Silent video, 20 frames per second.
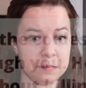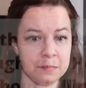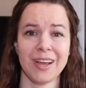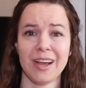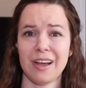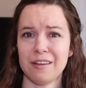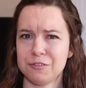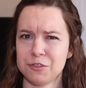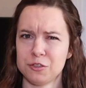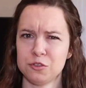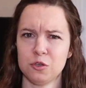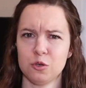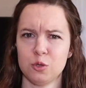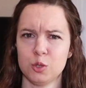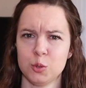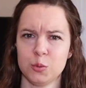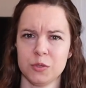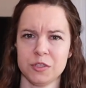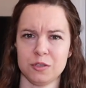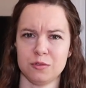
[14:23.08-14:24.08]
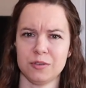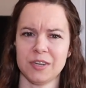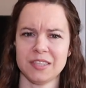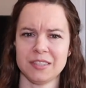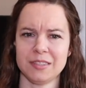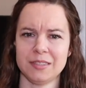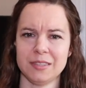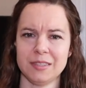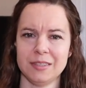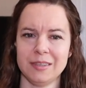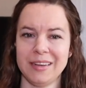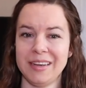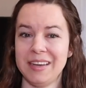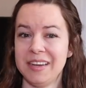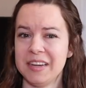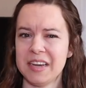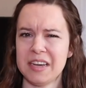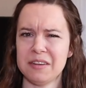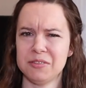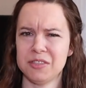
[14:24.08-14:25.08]
After Knowles was arrested,
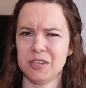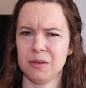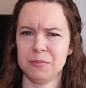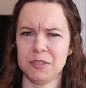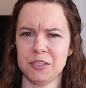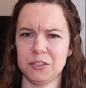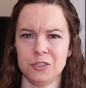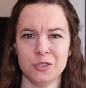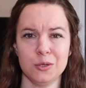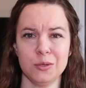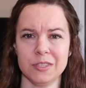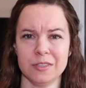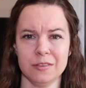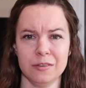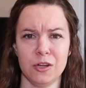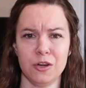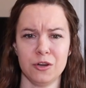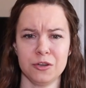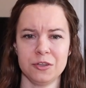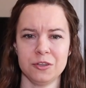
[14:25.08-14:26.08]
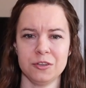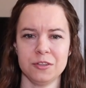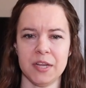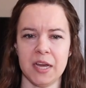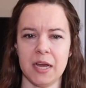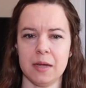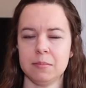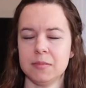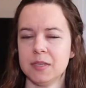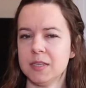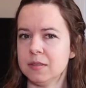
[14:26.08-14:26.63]
he gave something to his lawyer that